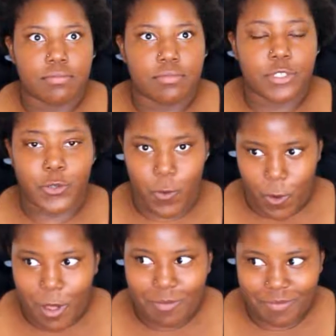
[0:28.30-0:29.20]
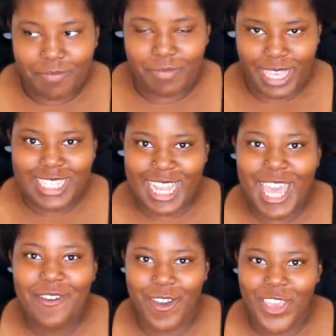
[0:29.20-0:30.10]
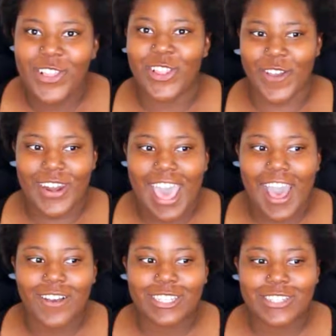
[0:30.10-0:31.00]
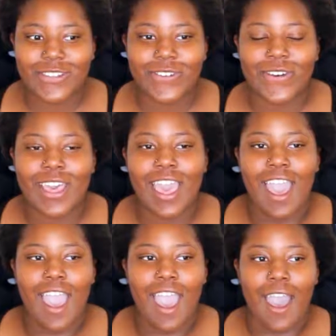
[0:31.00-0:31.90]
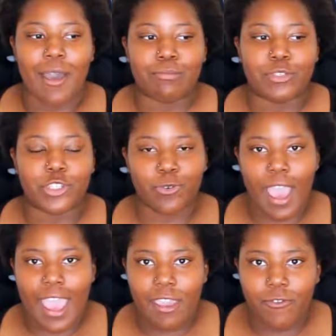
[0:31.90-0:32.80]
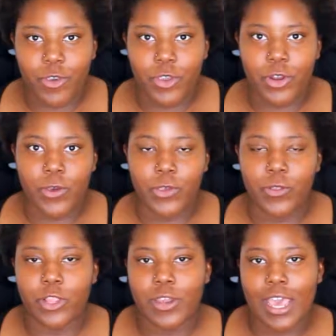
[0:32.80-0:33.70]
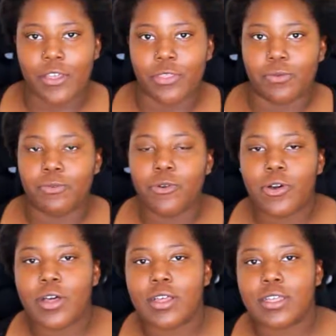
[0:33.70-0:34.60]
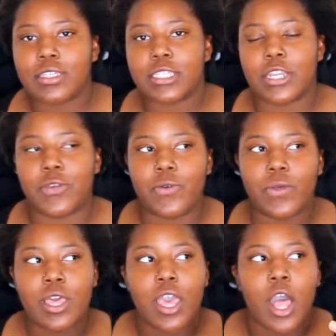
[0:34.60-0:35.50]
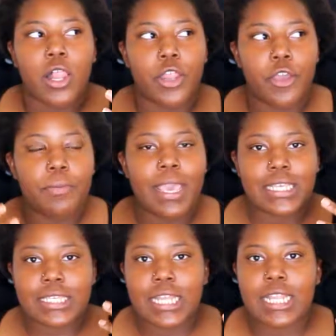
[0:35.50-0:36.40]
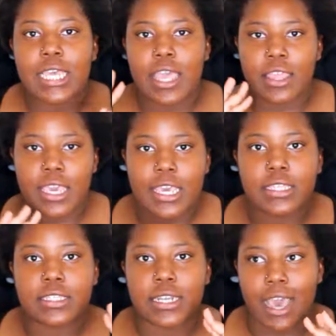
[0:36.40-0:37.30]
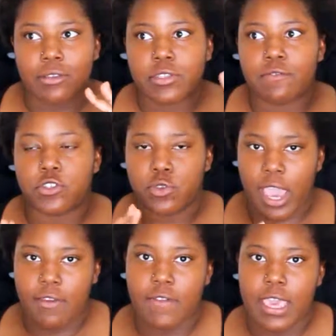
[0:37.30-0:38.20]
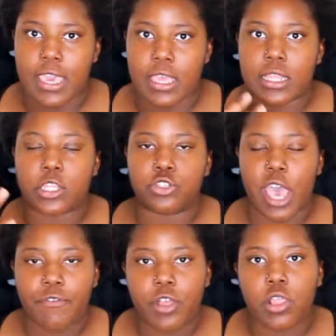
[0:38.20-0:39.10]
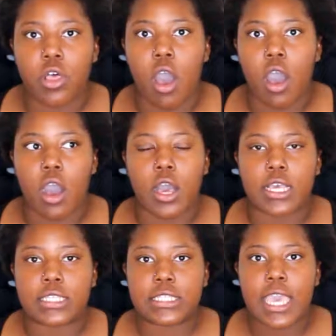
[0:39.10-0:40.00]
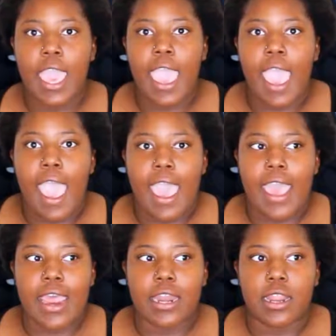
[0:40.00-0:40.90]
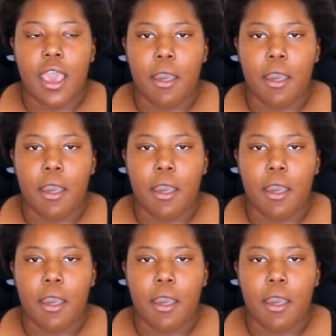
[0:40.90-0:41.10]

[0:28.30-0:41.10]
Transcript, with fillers: school basically where you learn how to drive, or you learn how the rules, and you learn basically the ins and outs of driving and the traffic laws, and